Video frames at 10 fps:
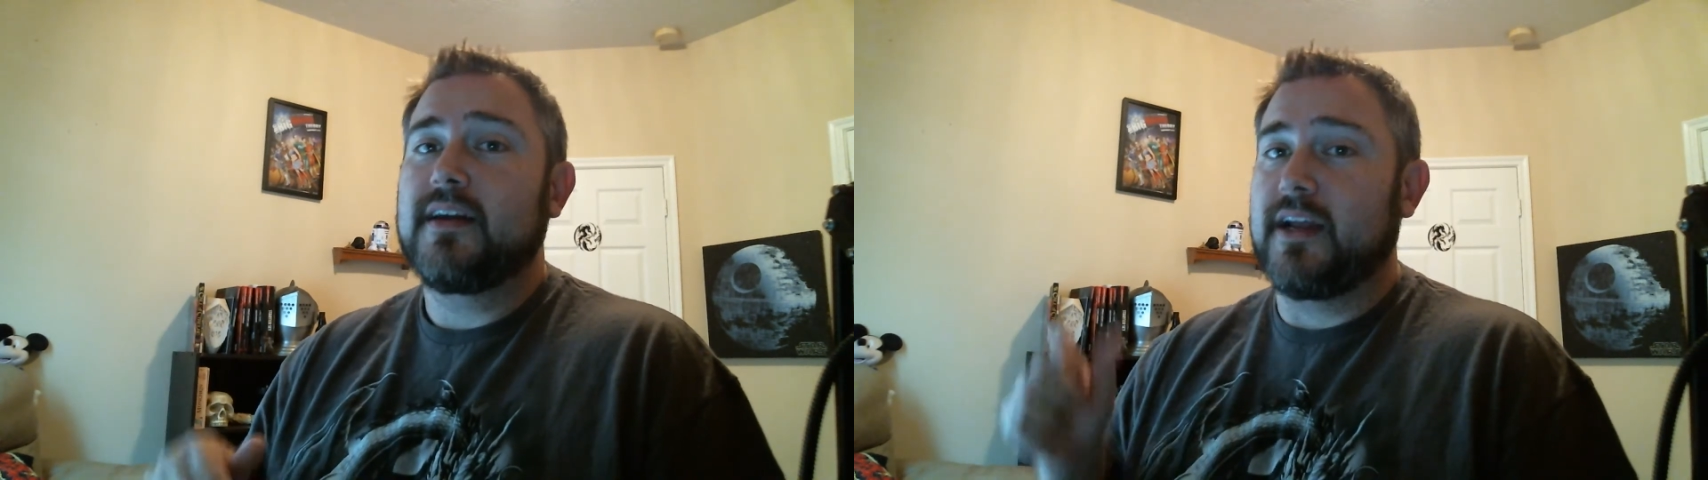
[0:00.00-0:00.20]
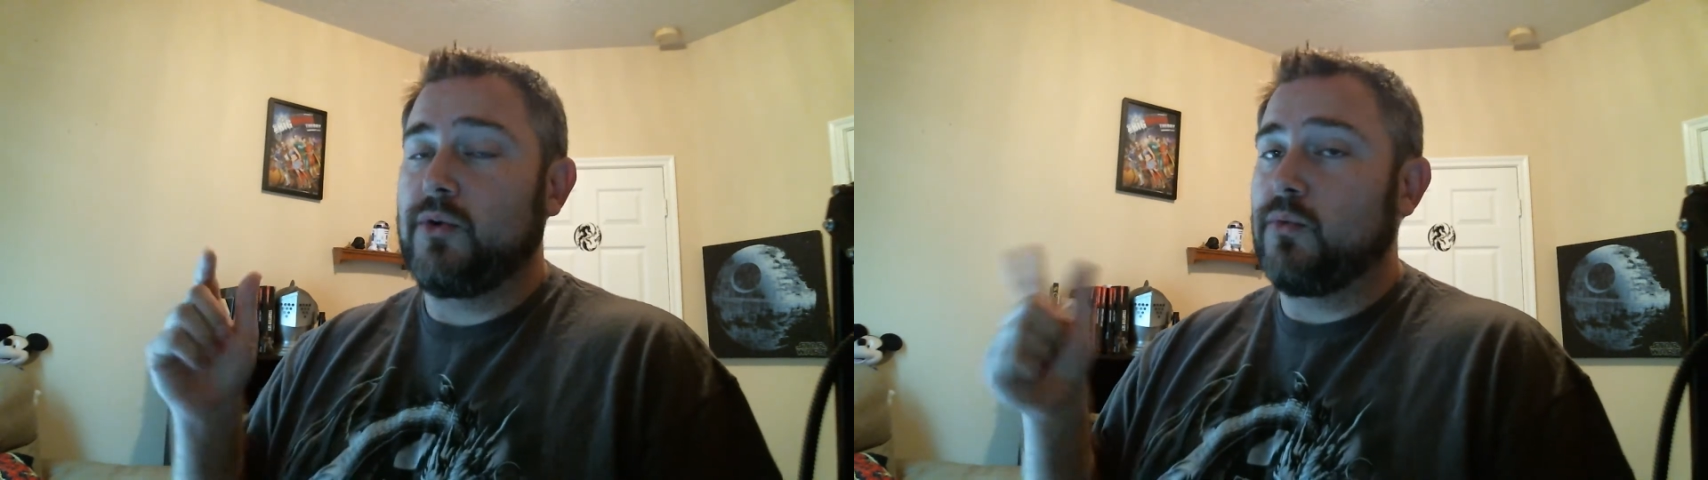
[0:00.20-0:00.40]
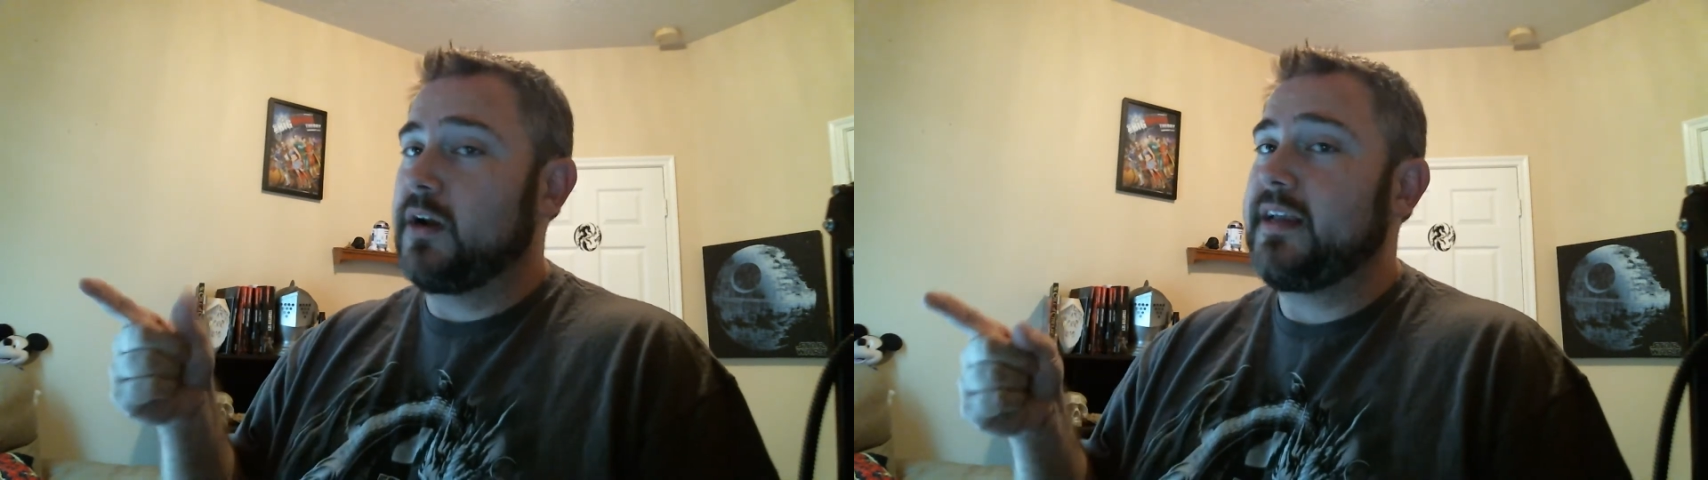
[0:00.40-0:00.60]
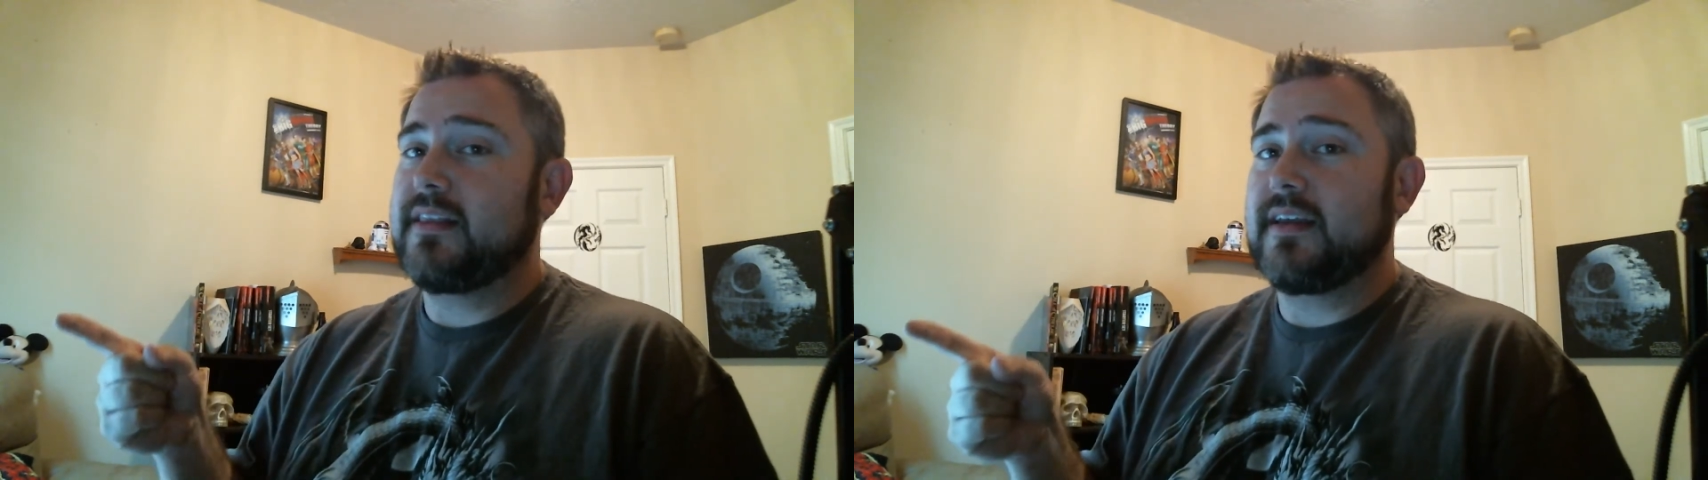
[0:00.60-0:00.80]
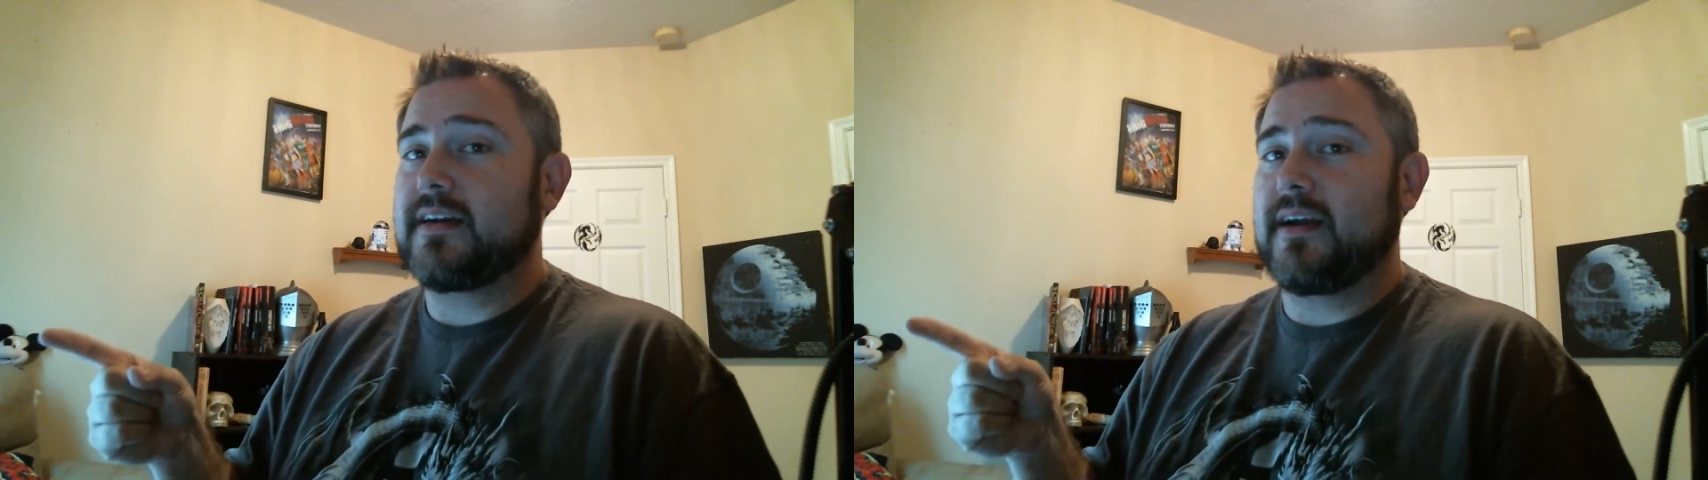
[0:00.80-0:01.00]
and you want to hit
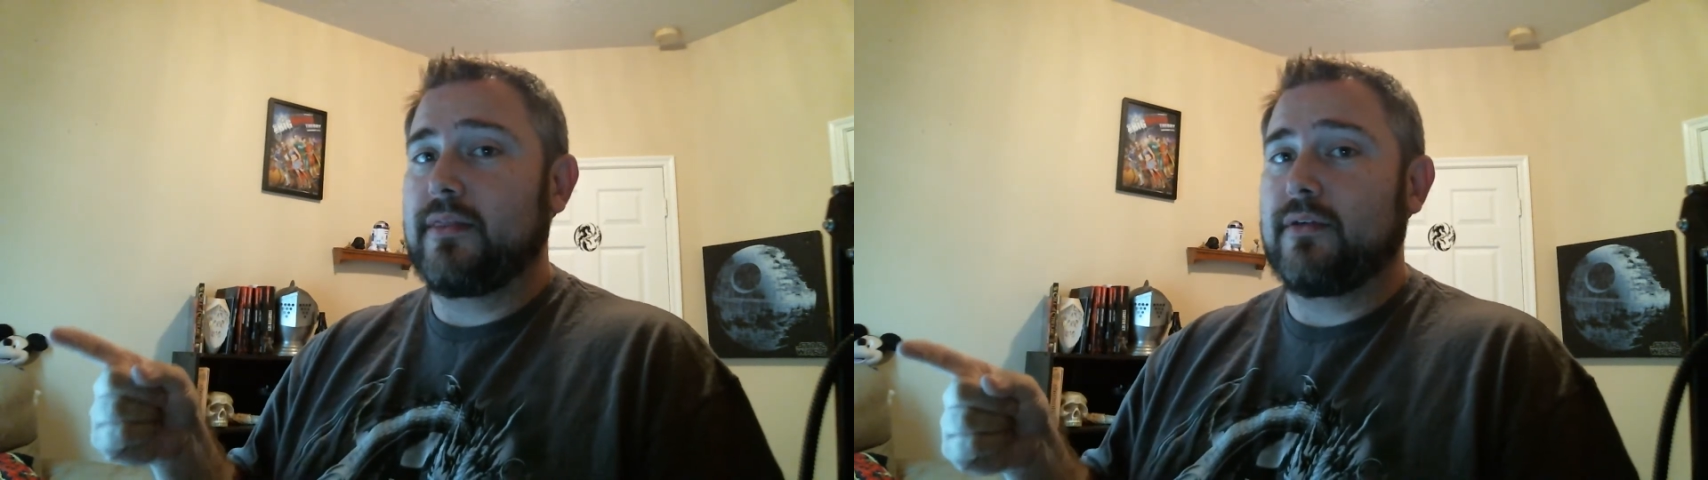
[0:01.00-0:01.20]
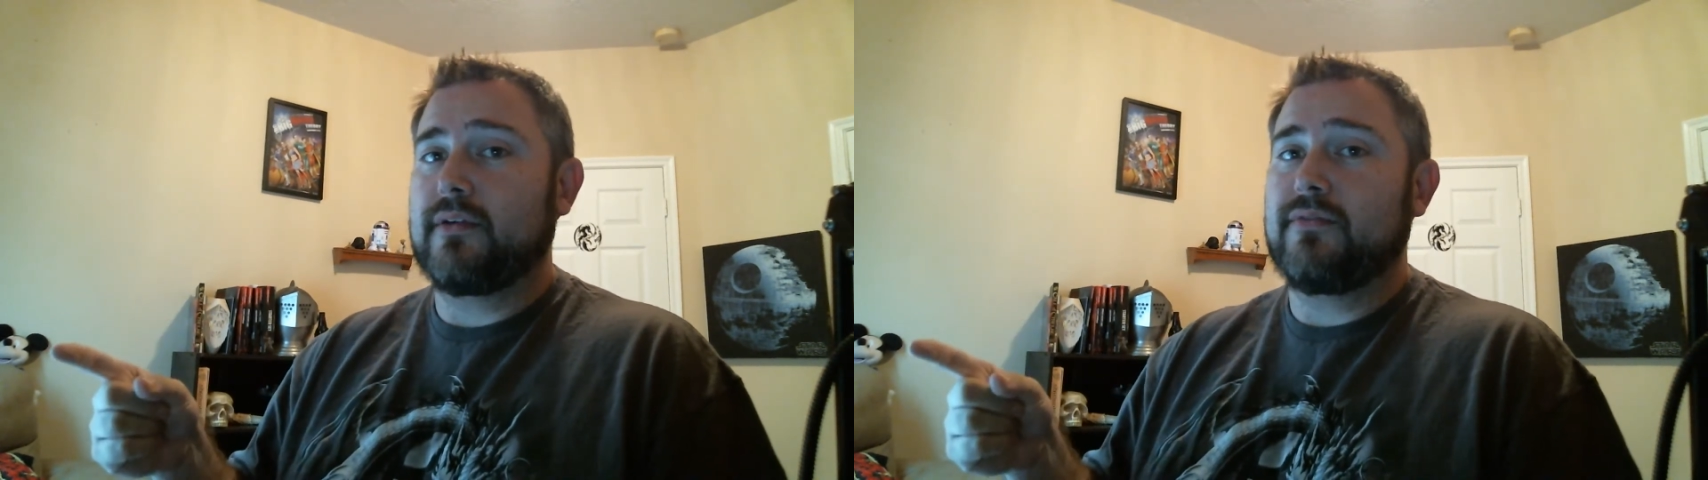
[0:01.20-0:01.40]
that guy 30